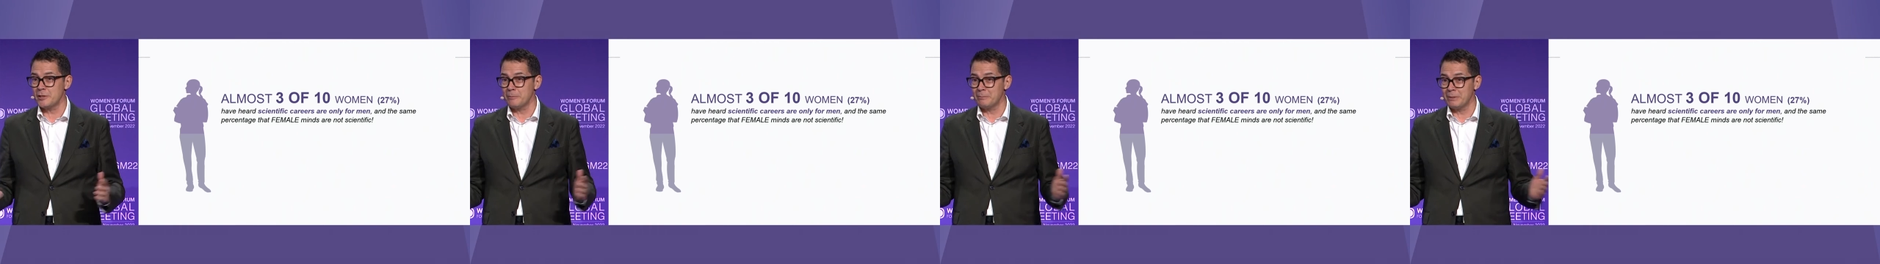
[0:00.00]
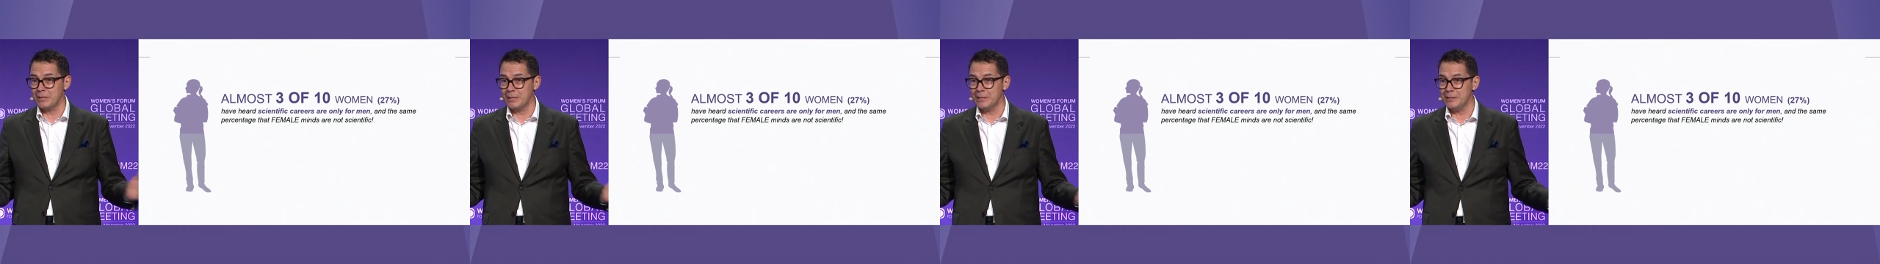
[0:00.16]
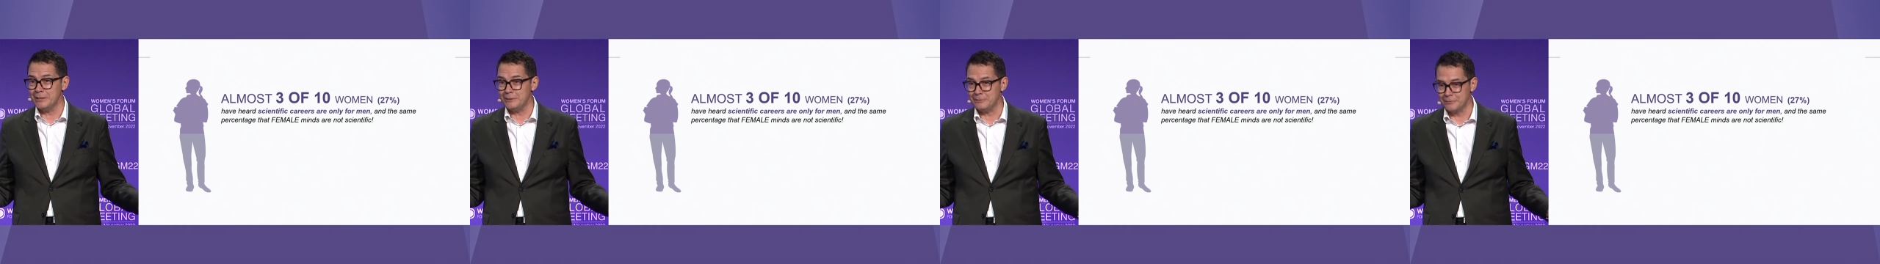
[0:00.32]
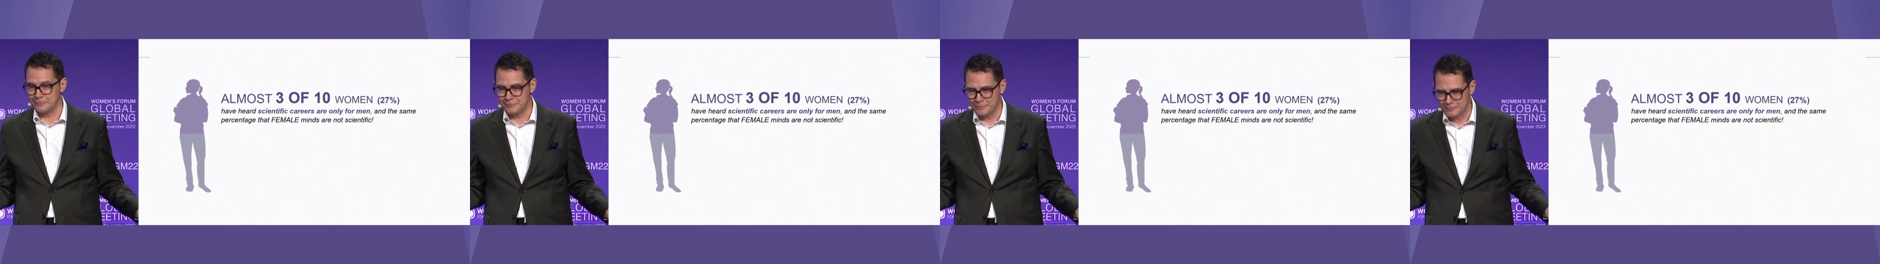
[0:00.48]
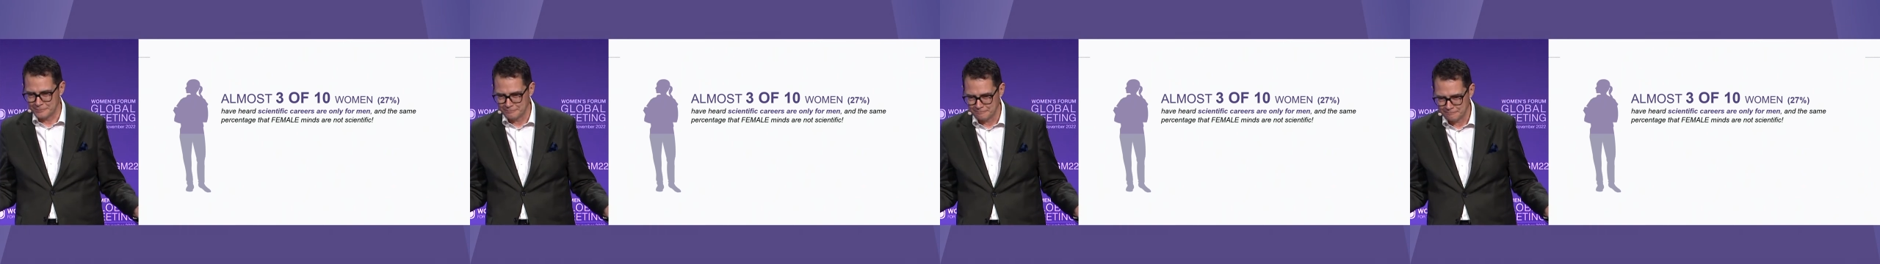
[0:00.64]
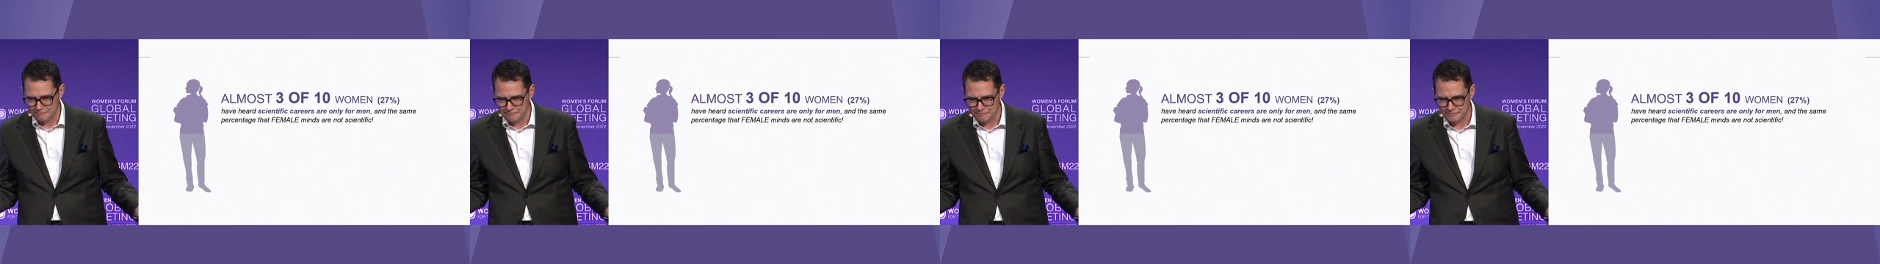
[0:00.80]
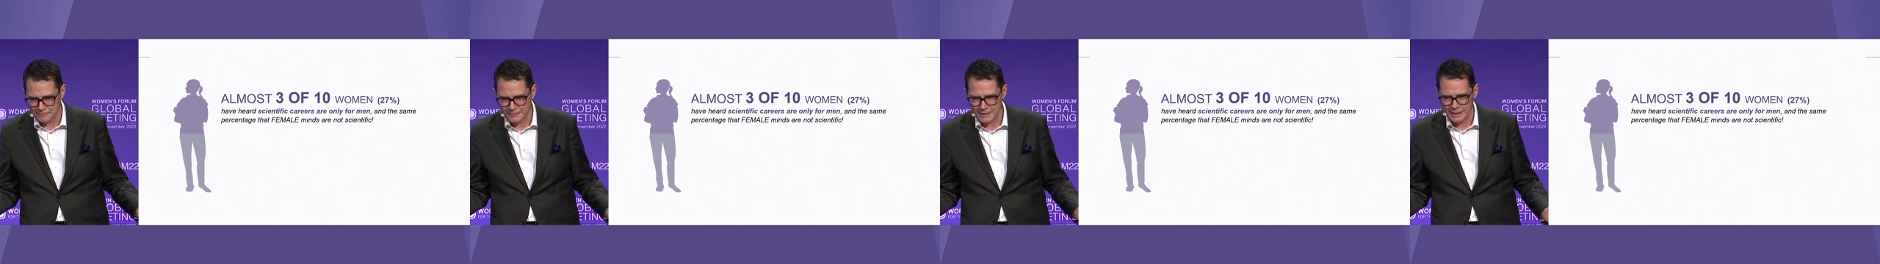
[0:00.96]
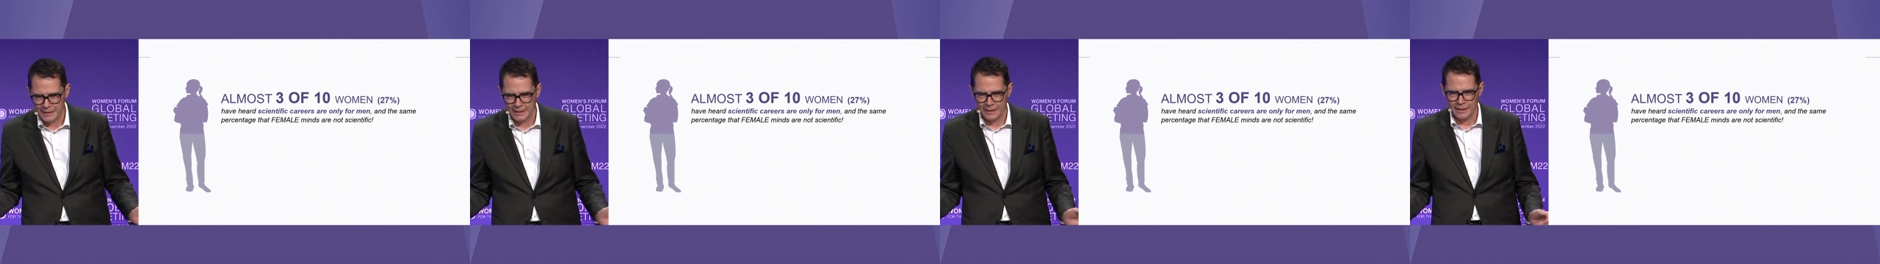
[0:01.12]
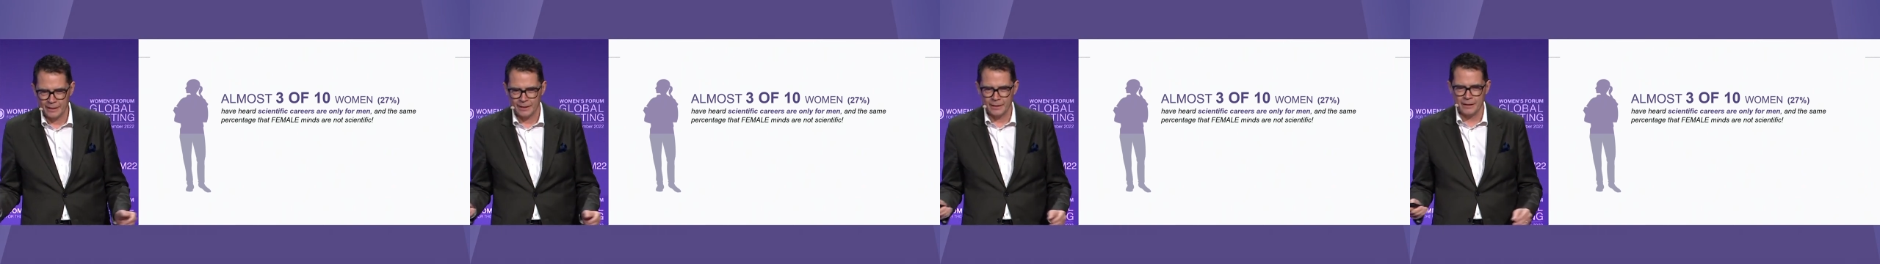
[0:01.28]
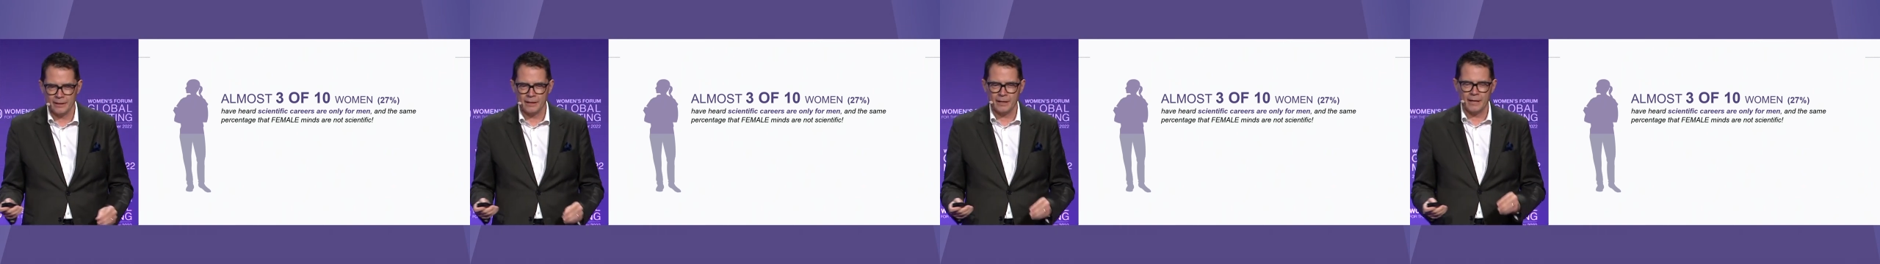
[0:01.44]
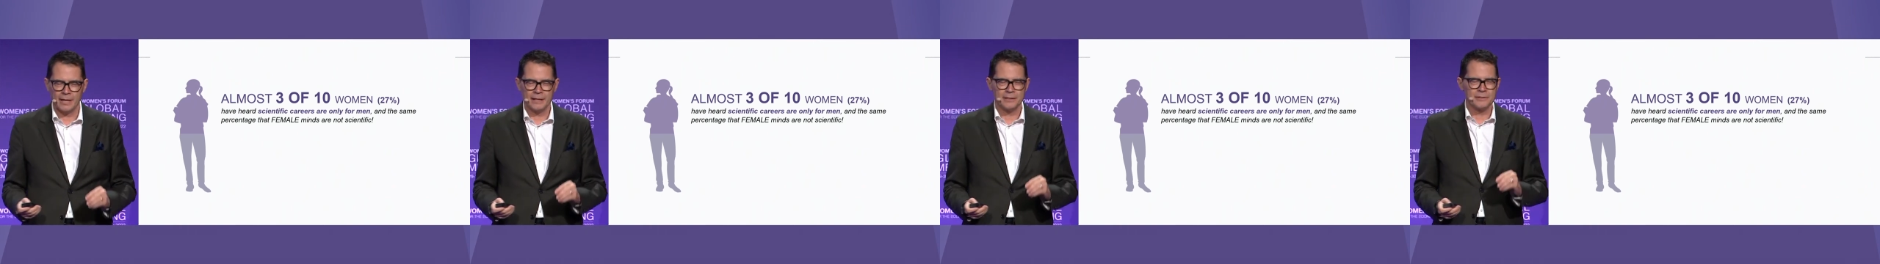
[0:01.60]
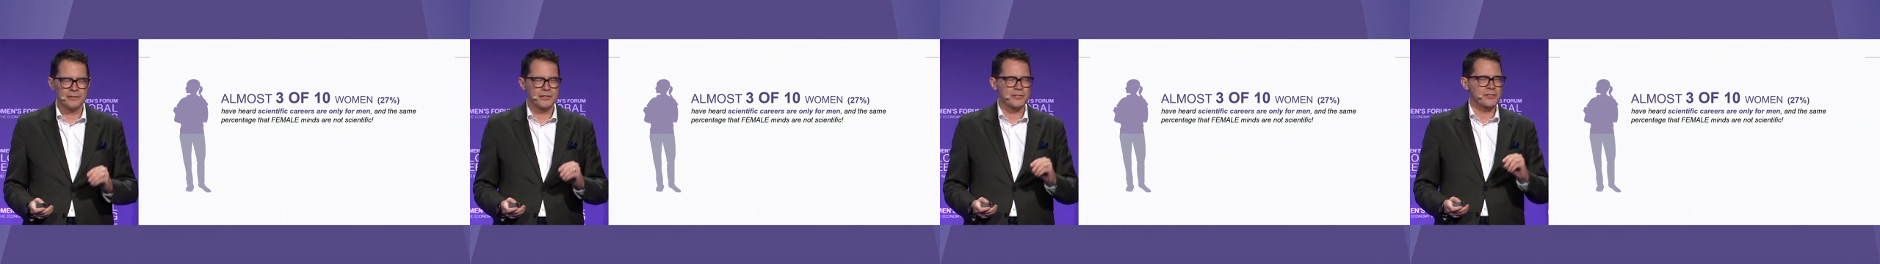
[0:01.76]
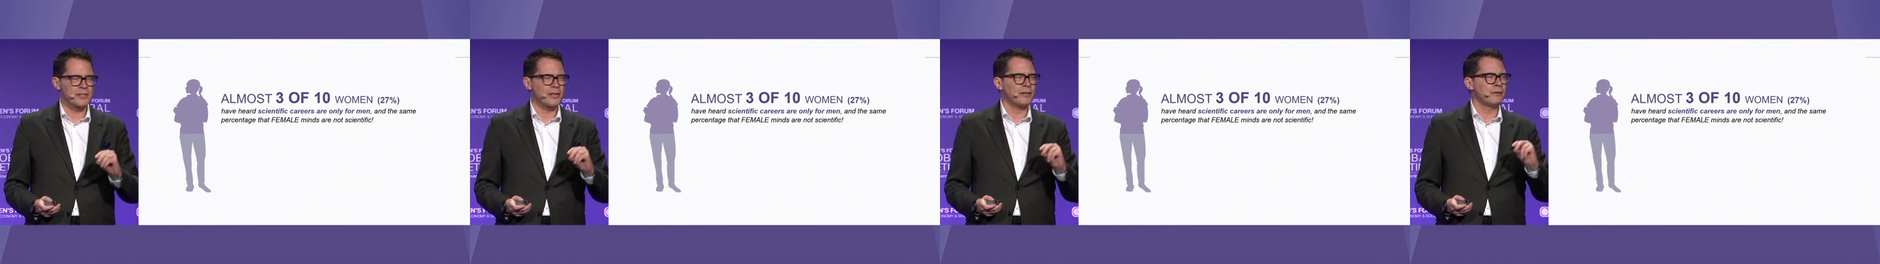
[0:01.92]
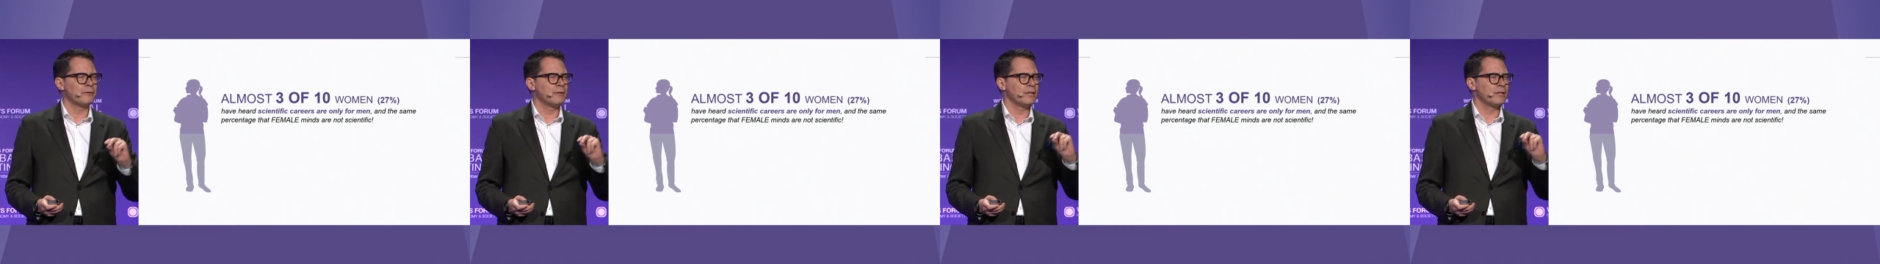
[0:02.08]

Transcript: belief. And so